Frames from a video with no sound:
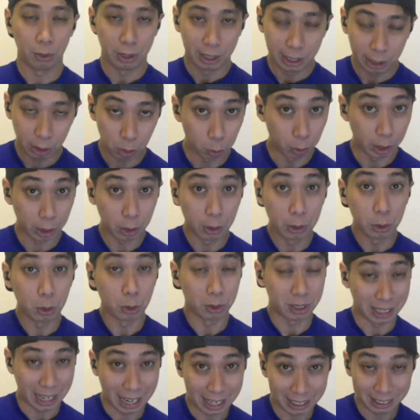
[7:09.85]
here we're going to
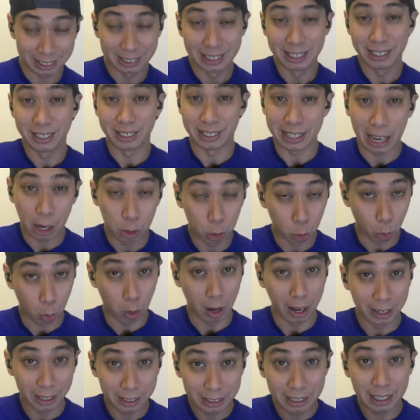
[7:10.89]
test the sound
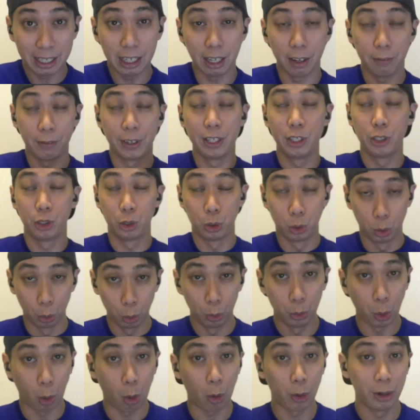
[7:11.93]
quality, if it is
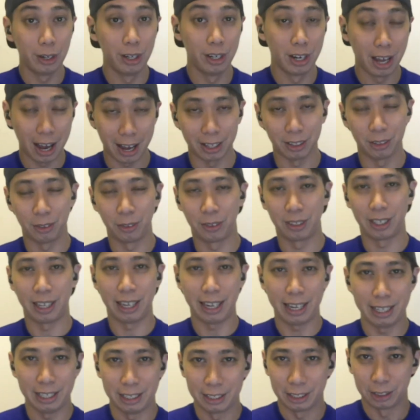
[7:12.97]
good or not,
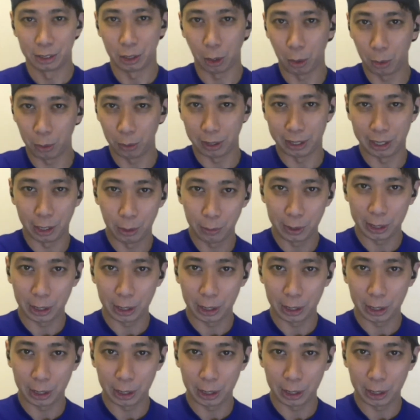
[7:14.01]
okay? So here we